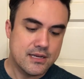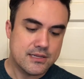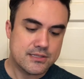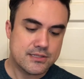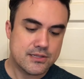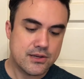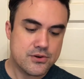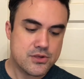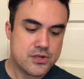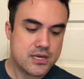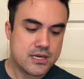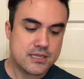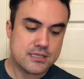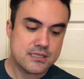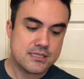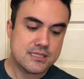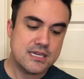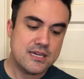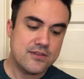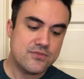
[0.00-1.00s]
So she
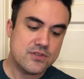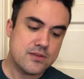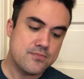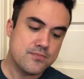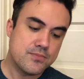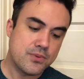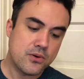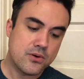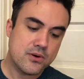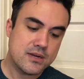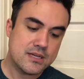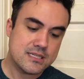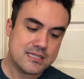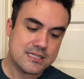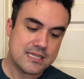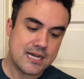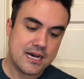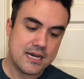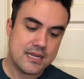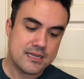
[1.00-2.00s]
conceived and bore a
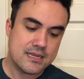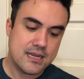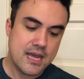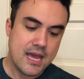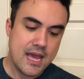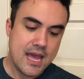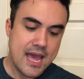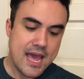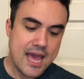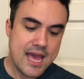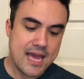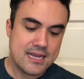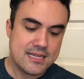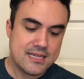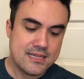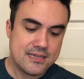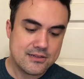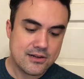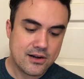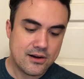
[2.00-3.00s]
son, and
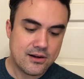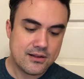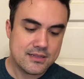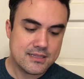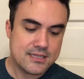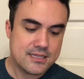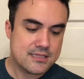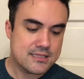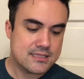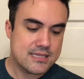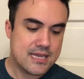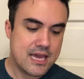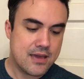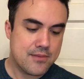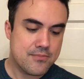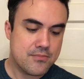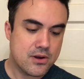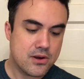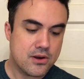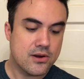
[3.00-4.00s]
he called his
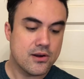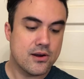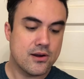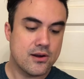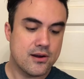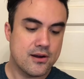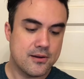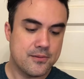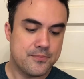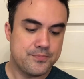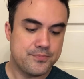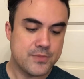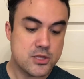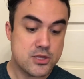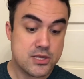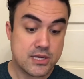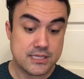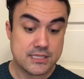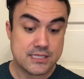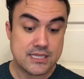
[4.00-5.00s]
name Ur.
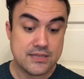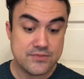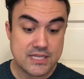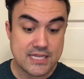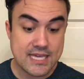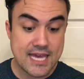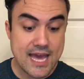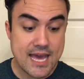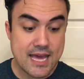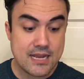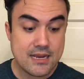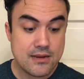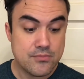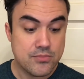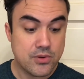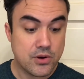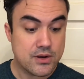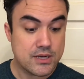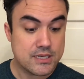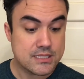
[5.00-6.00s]
She conceived again
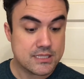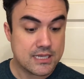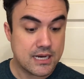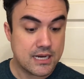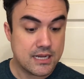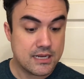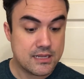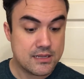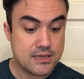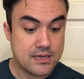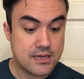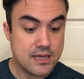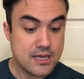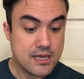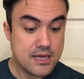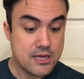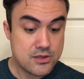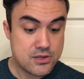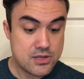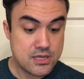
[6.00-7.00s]
and bore a son, and
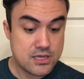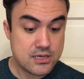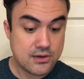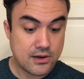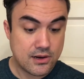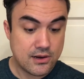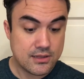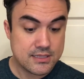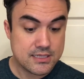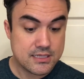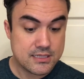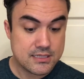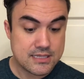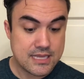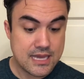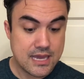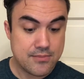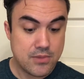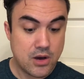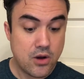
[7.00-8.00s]
she called his
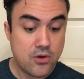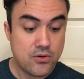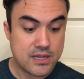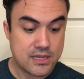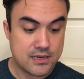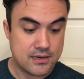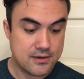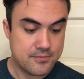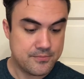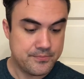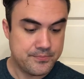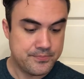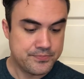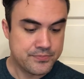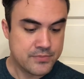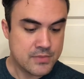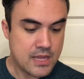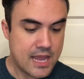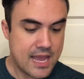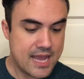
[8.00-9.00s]
name Onan.
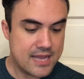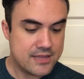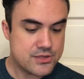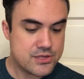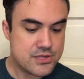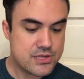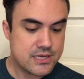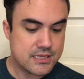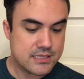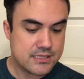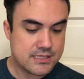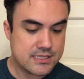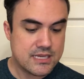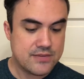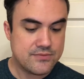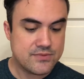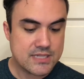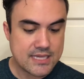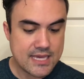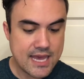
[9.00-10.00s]
And she
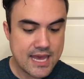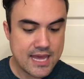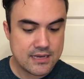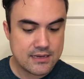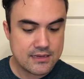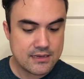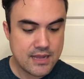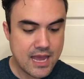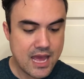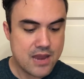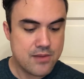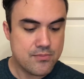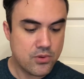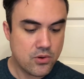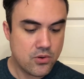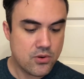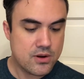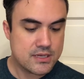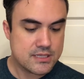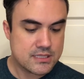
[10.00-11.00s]
conceived again and
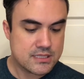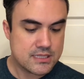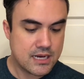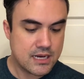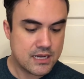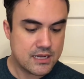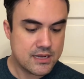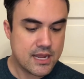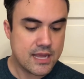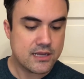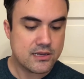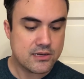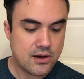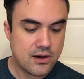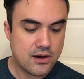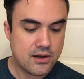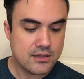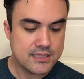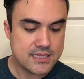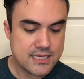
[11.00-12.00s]
bore a son and
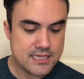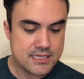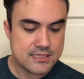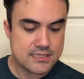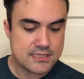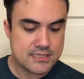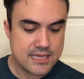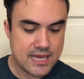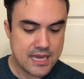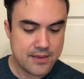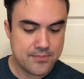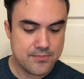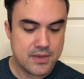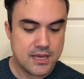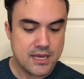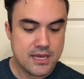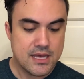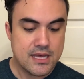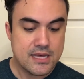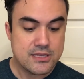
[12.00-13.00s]
called his name
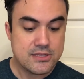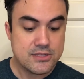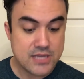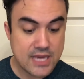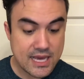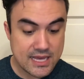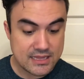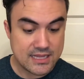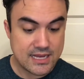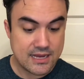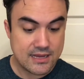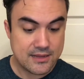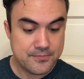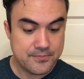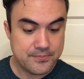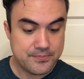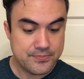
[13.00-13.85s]
Shelah.